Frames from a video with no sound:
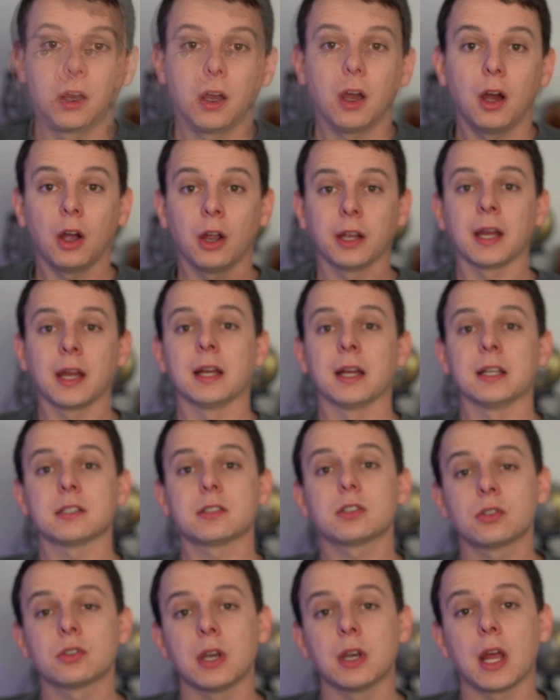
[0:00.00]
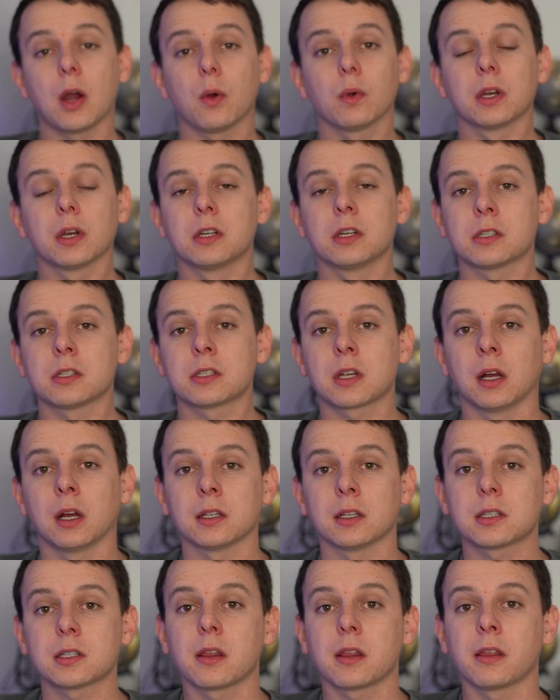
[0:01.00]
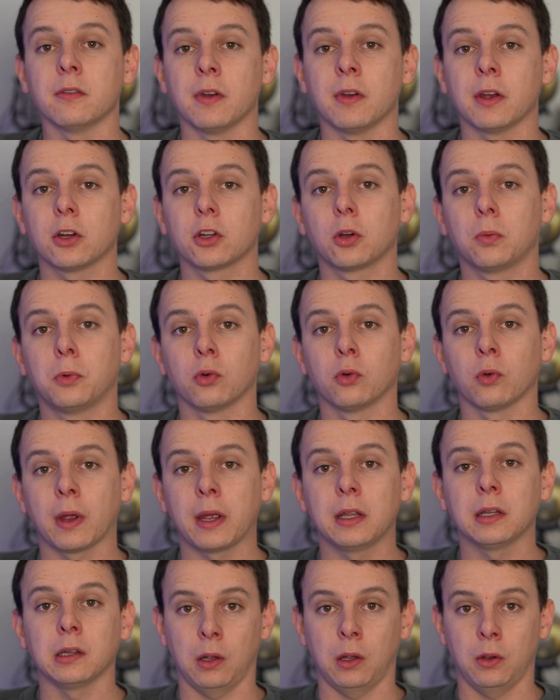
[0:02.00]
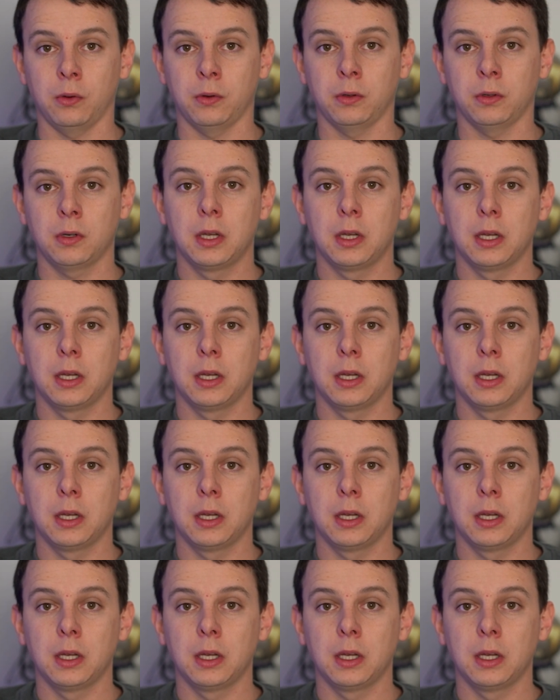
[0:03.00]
All right, guys, so now we're going to discuss the variable rate loan.